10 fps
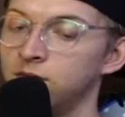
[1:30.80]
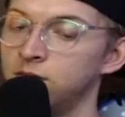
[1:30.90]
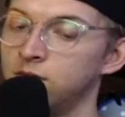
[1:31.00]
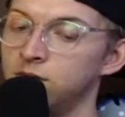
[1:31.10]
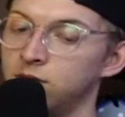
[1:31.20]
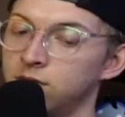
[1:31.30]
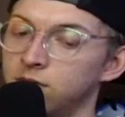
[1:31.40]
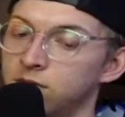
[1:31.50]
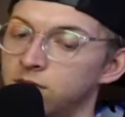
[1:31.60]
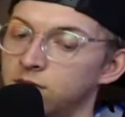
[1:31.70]

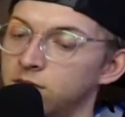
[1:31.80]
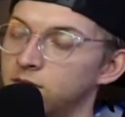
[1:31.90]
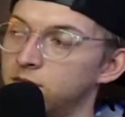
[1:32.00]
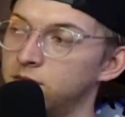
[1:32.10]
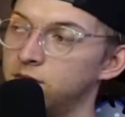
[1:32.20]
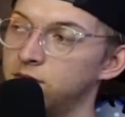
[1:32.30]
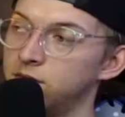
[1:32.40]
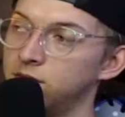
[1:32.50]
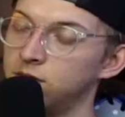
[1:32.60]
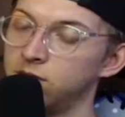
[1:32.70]

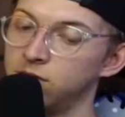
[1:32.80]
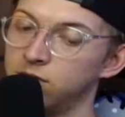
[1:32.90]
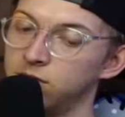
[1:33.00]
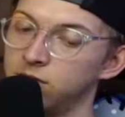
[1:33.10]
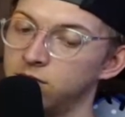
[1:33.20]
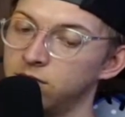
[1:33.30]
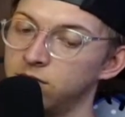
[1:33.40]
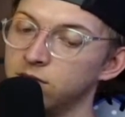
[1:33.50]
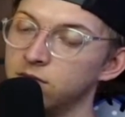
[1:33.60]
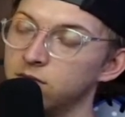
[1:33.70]
This person isn't speaking.